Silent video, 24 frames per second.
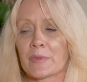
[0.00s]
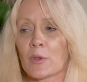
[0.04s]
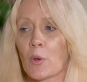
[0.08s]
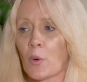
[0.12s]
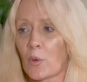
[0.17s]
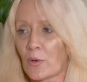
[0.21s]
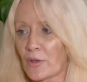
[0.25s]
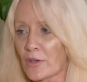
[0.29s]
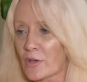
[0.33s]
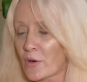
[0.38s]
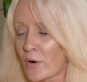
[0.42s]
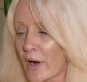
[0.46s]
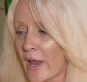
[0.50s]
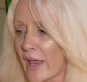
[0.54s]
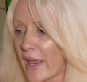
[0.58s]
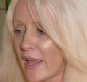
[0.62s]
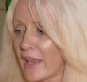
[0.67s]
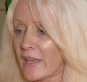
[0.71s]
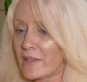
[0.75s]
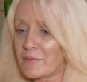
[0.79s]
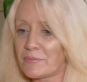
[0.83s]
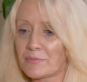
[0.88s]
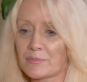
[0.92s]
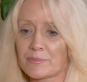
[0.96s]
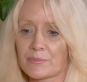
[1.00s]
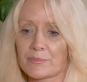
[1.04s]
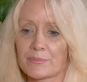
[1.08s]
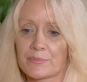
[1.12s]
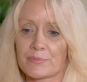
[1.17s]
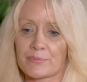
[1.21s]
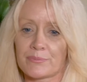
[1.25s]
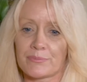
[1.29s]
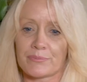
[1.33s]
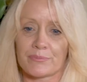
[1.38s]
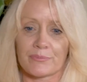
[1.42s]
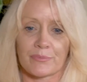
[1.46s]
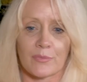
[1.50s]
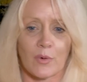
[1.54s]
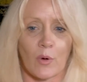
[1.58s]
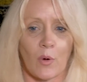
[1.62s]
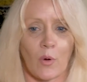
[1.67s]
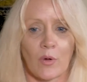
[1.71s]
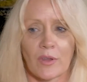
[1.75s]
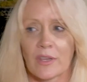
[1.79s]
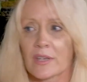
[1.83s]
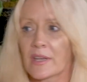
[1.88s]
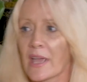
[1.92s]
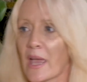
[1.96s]
all your grain,
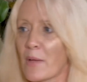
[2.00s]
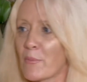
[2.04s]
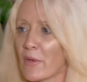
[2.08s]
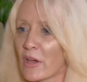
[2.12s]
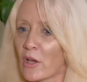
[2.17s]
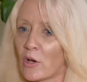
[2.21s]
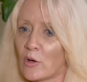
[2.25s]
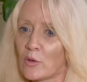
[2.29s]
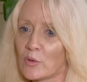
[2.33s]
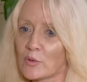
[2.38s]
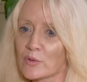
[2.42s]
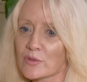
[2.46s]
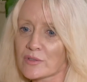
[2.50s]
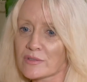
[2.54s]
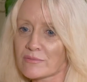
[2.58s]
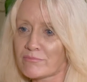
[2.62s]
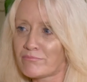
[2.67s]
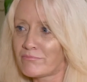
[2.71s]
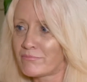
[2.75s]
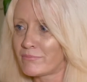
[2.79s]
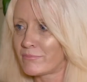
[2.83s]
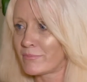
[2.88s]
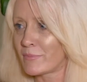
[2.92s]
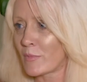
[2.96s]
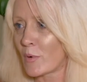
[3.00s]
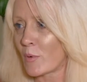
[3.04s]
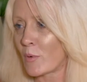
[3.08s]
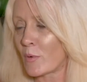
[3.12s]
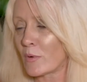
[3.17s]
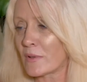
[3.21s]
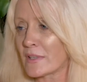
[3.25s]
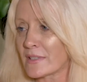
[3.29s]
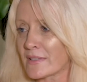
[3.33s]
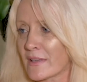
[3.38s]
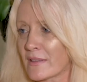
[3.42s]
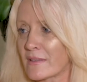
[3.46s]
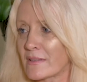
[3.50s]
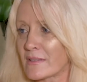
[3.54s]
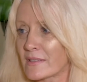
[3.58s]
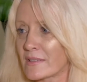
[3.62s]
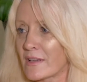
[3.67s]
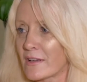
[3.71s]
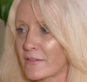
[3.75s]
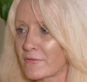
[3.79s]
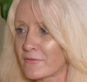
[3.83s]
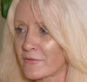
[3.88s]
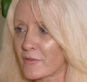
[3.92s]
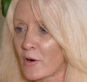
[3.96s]
all your chemicals, all this other
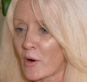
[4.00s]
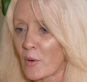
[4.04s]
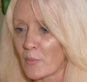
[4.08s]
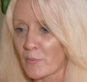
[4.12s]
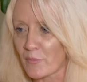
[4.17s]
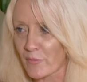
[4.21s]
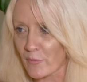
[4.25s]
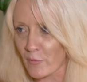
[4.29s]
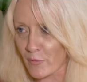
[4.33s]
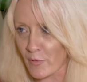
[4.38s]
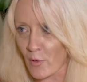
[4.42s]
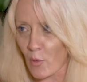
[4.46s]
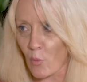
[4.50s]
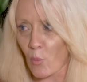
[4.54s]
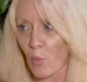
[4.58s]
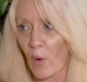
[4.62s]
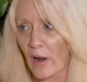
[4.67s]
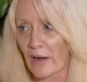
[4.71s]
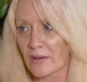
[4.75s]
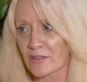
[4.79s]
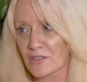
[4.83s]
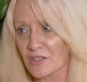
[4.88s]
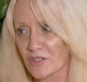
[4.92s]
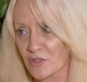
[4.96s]
stuff from the one